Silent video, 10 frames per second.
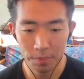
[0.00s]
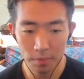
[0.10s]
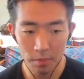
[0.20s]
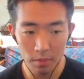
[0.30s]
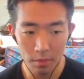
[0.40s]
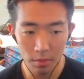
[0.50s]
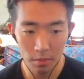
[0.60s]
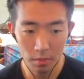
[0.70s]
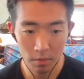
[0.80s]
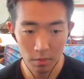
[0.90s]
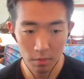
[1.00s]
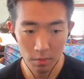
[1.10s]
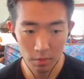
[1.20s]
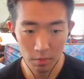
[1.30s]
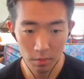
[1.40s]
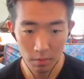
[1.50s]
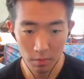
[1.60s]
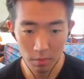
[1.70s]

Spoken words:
Nobody speaks.